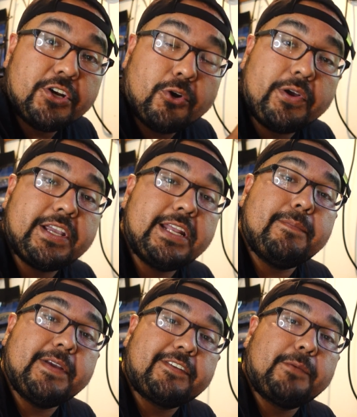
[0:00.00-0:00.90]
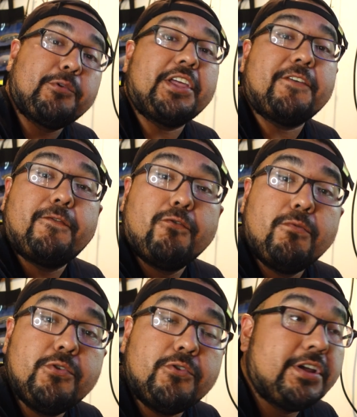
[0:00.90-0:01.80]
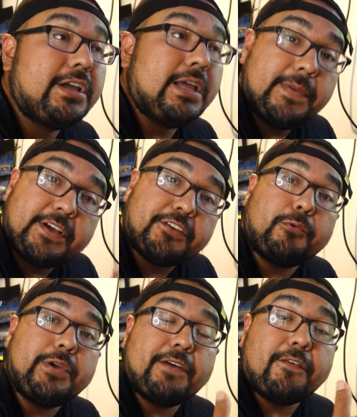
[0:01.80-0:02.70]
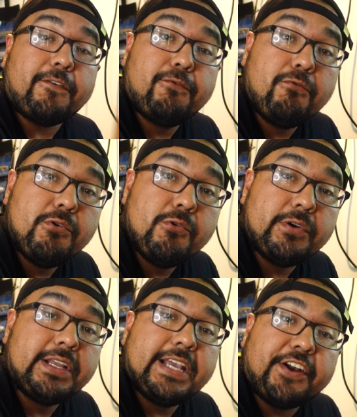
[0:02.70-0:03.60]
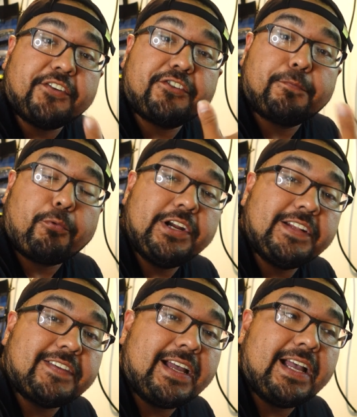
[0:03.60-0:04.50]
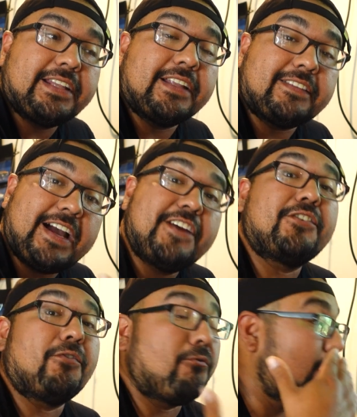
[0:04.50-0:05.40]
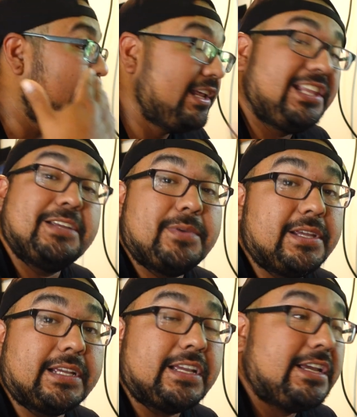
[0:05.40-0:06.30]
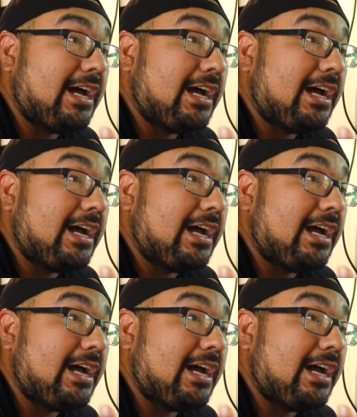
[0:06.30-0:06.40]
Don't get it mixed up with a full moon, because when we have a full moon and a spring tide, the tides are really big.